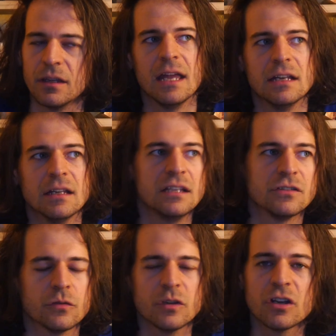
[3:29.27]
And
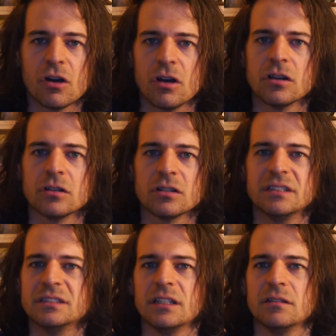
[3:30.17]
his friend Carl
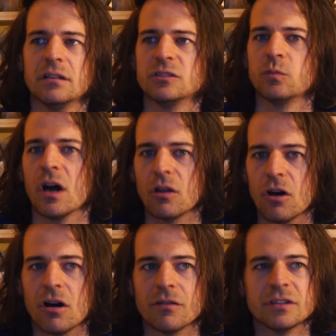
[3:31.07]
isn't as well
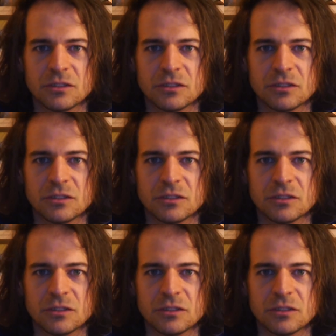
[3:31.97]
off.